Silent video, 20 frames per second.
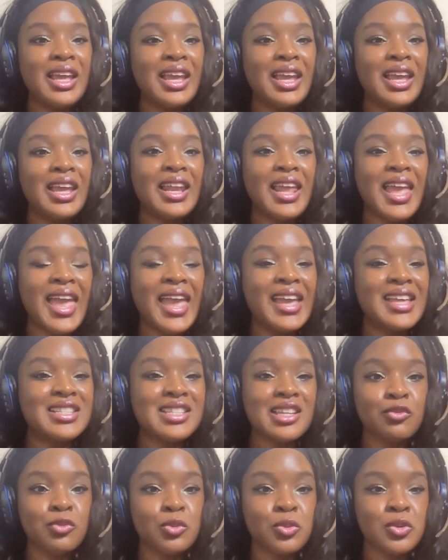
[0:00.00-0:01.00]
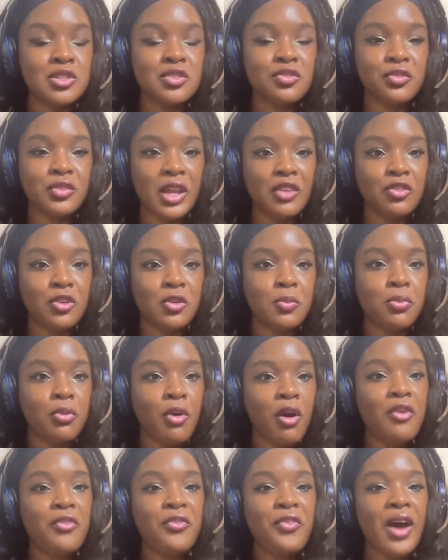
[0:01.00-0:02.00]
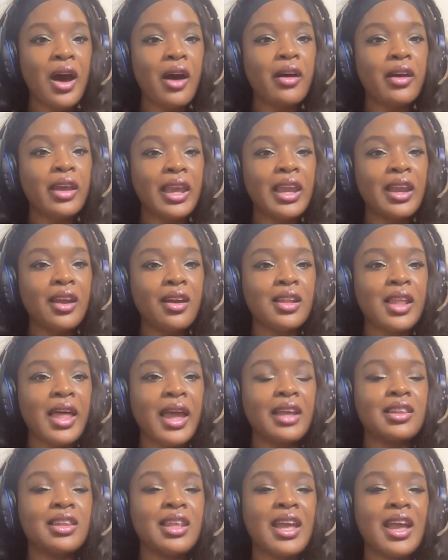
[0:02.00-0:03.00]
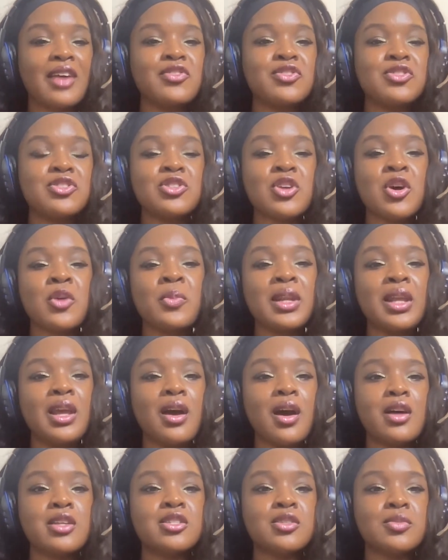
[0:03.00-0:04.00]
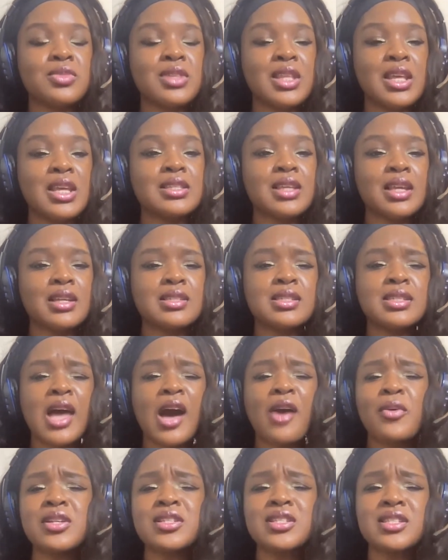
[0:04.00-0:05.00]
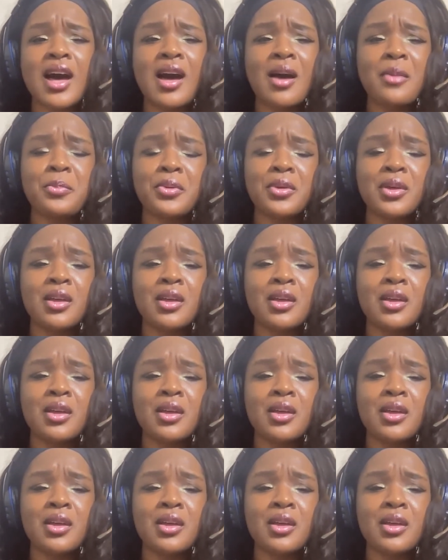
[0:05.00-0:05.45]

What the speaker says: enhance everyone's flavor profile here. Like, they have so many awesome things, like soursop